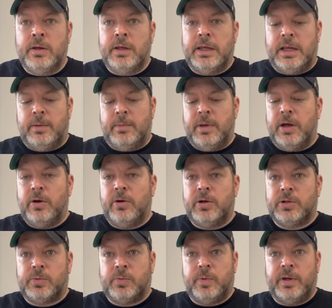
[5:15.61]
email,
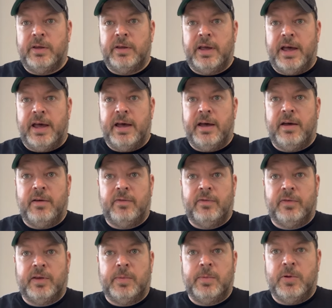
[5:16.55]
because we
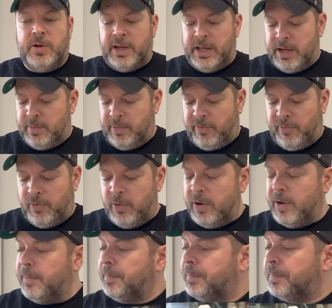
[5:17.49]
have communicated
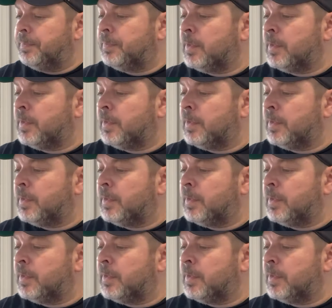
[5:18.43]
before.